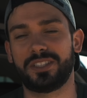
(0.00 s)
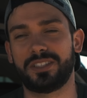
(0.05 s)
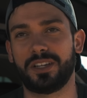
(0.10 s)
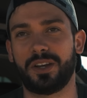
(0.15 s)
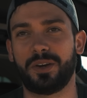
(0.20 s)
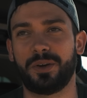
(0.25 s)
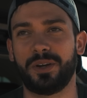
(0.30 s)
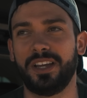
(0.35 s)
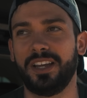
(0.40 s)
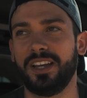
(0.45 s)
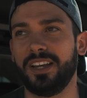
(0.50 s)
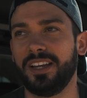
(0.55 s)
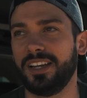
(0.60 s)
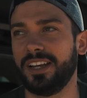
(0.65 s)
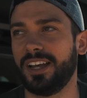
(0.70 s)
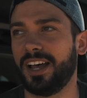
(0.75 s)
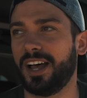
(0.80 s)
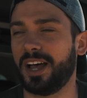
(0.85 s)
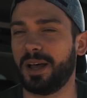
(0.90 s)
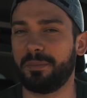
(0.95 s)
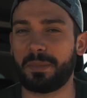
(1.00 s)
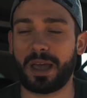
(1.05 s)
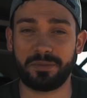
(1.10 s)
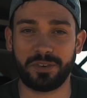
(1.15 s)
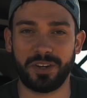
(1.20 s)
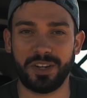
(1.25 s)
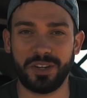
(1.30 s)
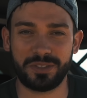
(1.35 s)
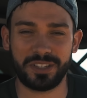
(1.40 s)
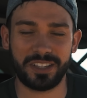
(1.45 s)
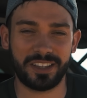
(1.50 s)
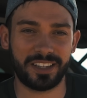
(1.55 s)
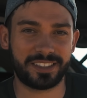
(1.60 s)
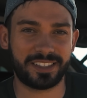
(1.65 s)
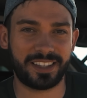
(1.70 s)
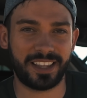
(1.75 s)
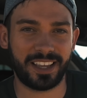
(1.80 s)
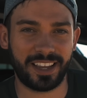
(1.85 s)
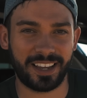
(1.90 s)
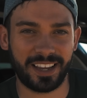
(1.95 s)
So after using this
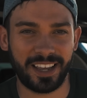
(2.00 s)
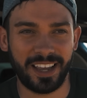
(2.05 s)
thing,